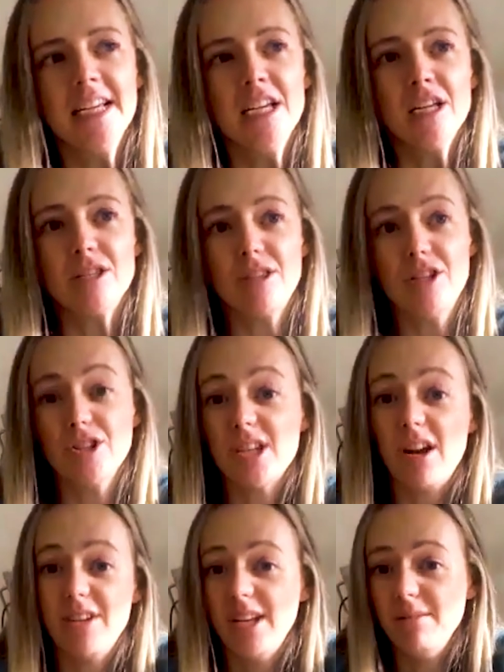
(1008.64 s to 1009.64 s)
So they just
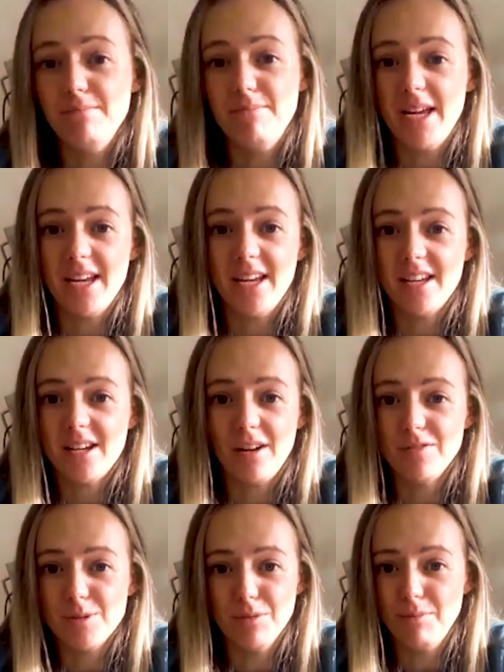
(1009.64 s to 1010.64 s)
covered it in big,
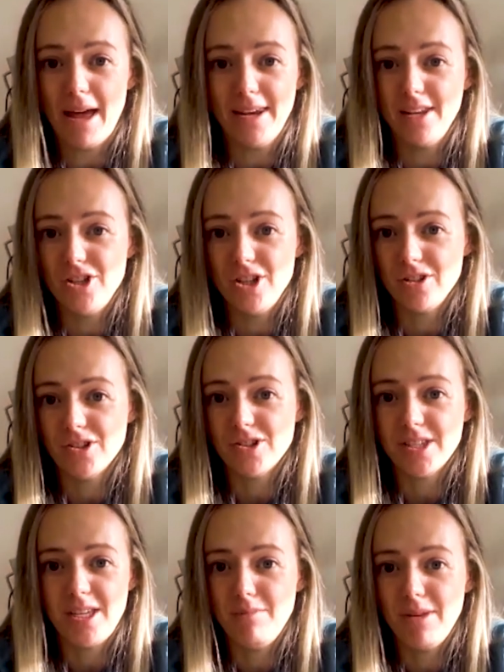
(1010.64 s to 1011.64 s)
comfortable bandaging just
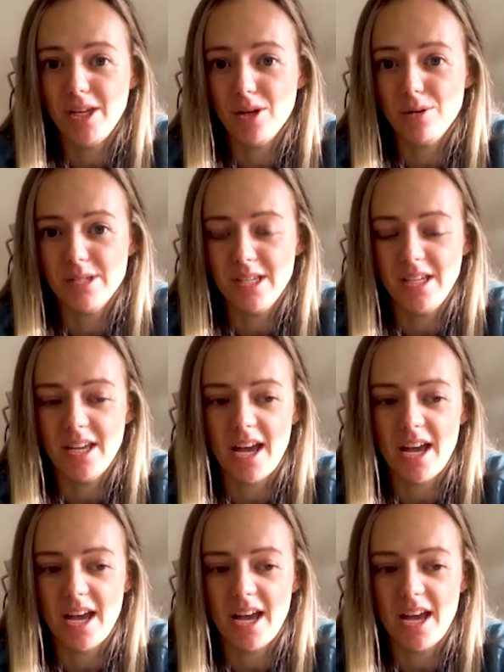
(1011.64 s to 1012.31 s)
to keep me cozy.